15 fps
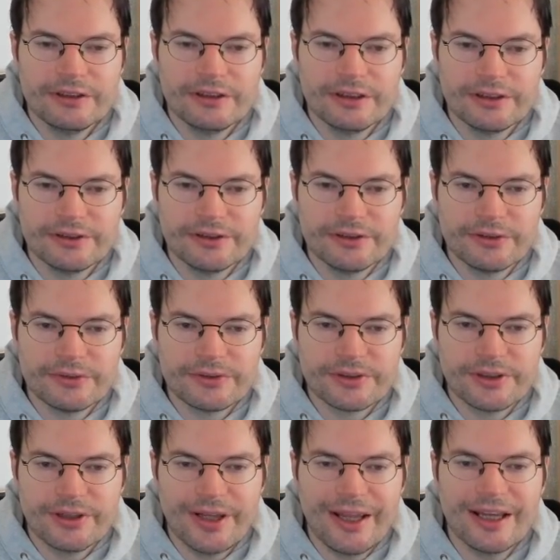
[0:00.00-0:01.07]
the
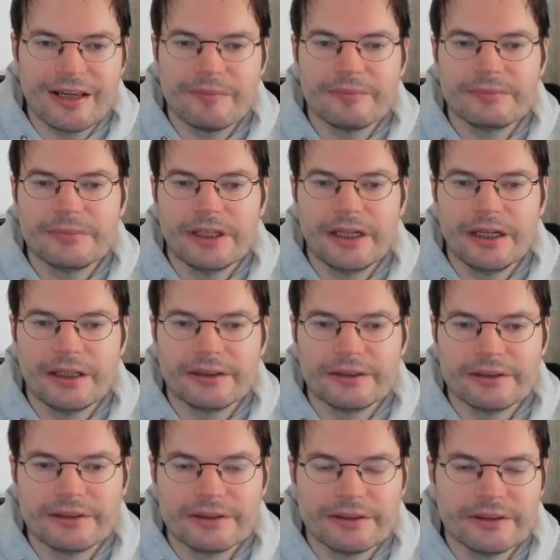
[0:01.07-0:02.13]
user name,
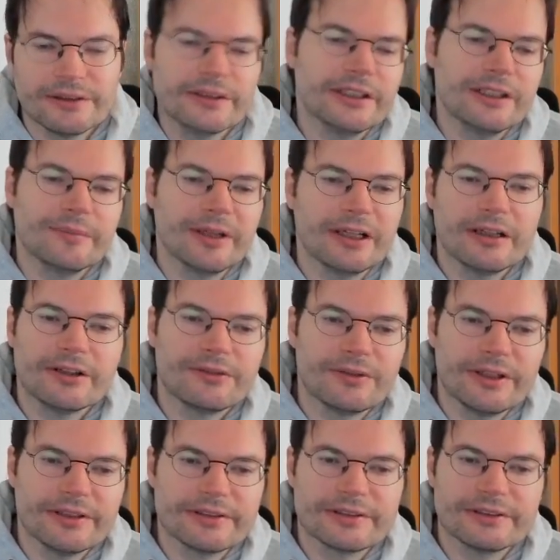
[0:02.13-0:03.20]
and the email
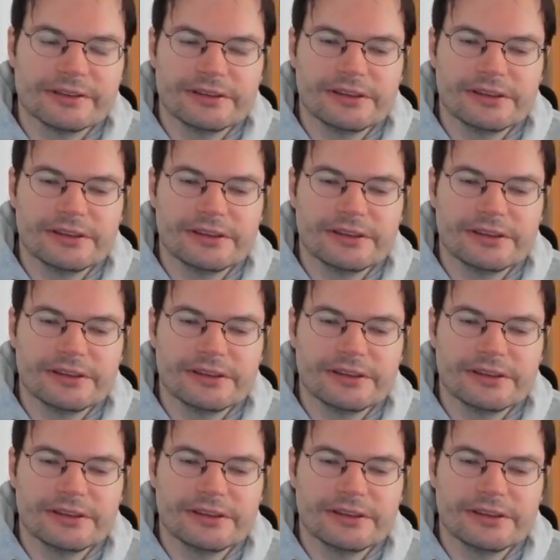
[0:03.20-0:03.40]
address.